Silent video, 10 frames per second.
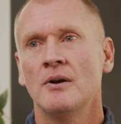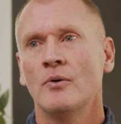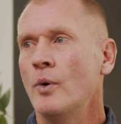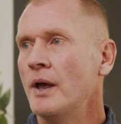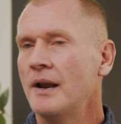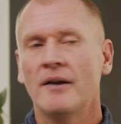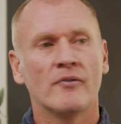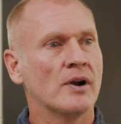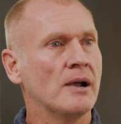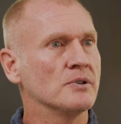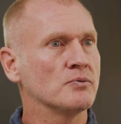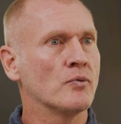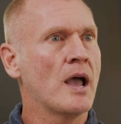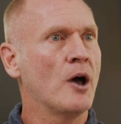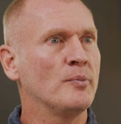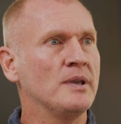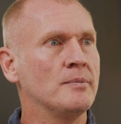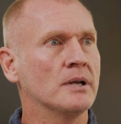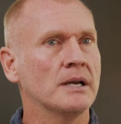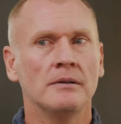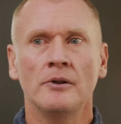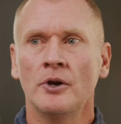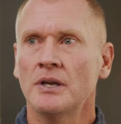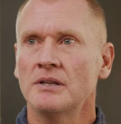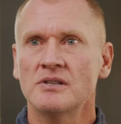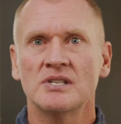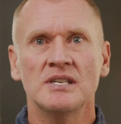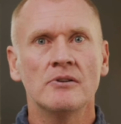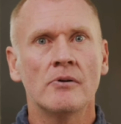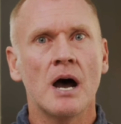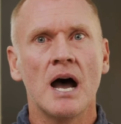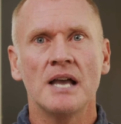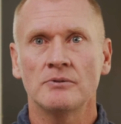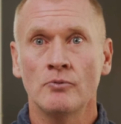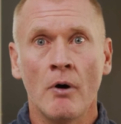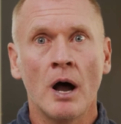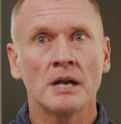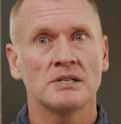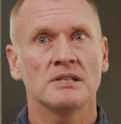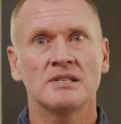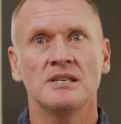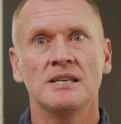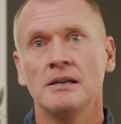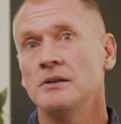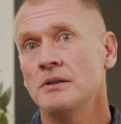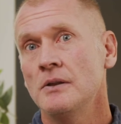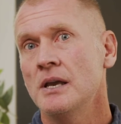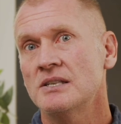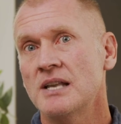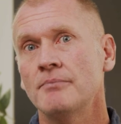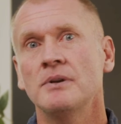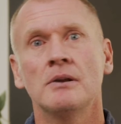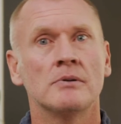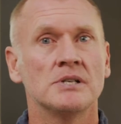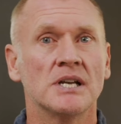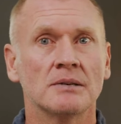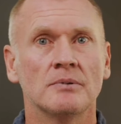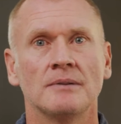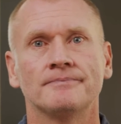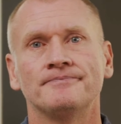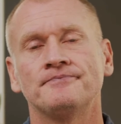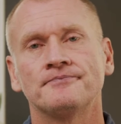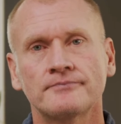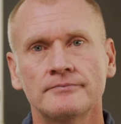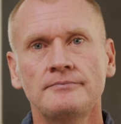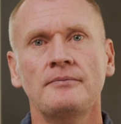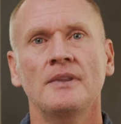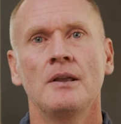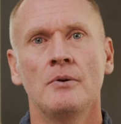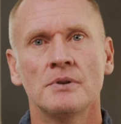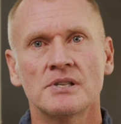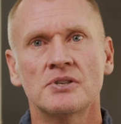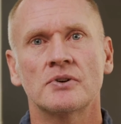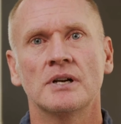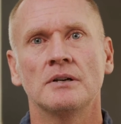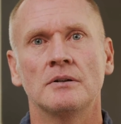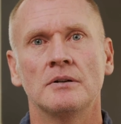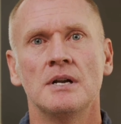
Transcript: Whenever I was around people, I'd look and see their eyes and watch to see, do they accept me or reject me? It was a struggle.